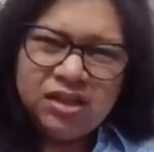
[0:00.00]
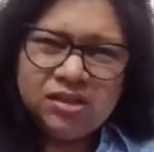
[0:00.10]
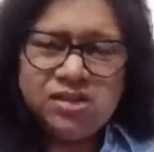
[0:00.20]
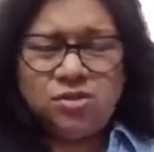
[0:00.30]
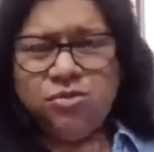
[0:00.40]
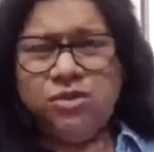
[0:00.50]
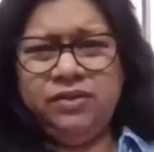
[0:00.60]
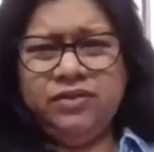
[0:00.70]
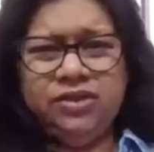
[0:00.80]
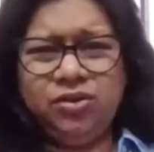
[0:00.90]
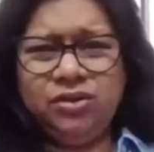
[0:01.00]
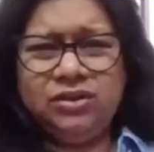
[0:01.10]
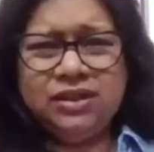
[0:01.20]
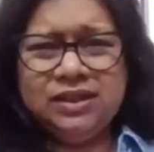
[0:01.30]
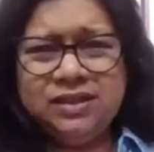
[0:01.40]
a story with the
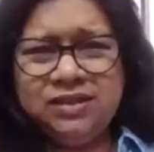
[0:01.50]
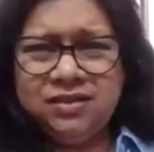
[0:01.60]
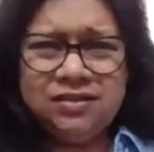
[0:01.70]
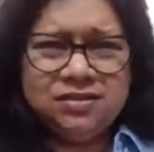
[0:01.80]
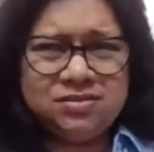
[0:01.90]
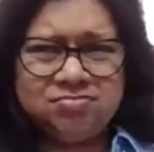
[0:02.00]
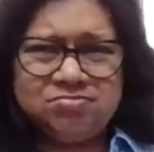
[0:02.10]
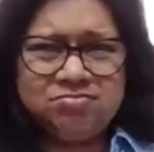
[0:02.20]
contact detail is